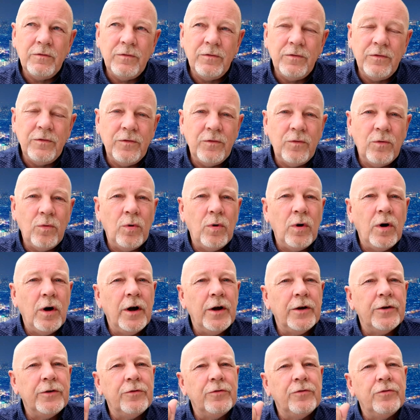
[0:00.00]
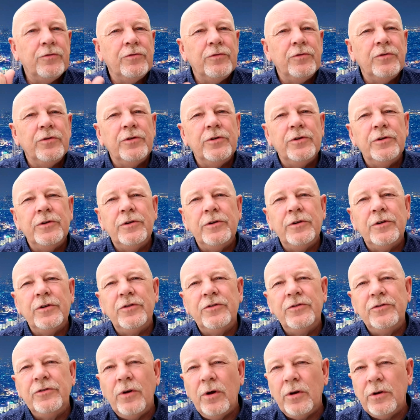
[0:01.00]
$400
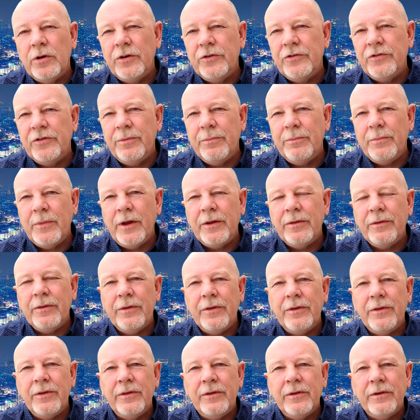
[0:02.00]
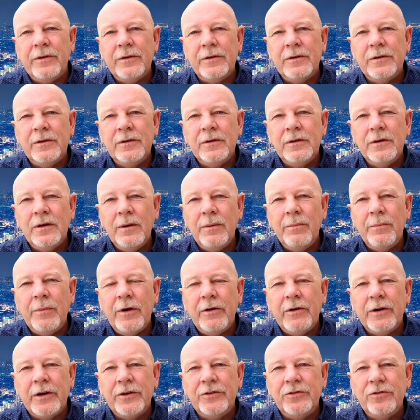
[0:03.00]
a month,
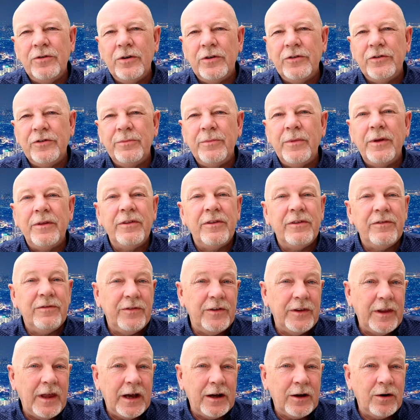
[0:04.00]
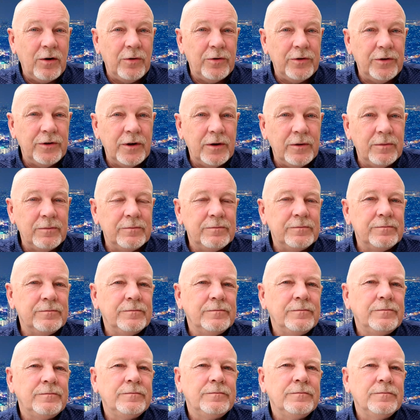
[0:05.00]
American dollars a month for that condo.
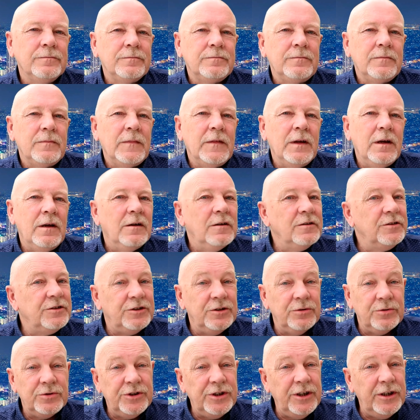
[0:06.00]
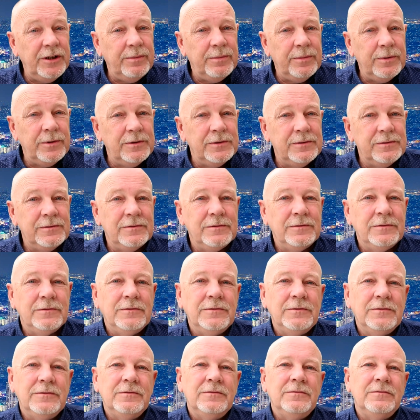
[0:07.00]
Still cheap.
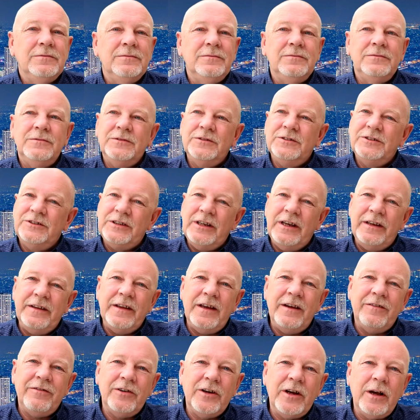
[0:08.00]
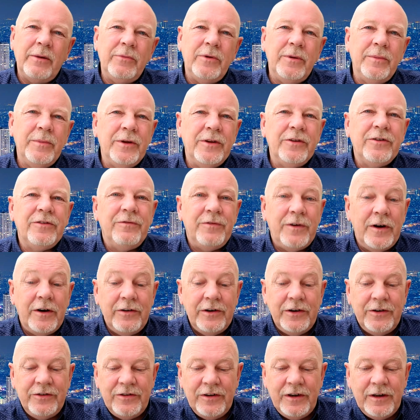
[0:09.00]
Stay there for a couple of months,
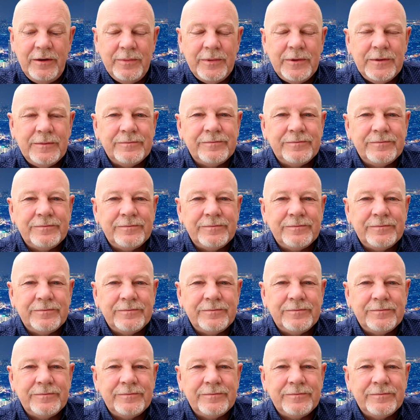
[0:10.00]
very cheap.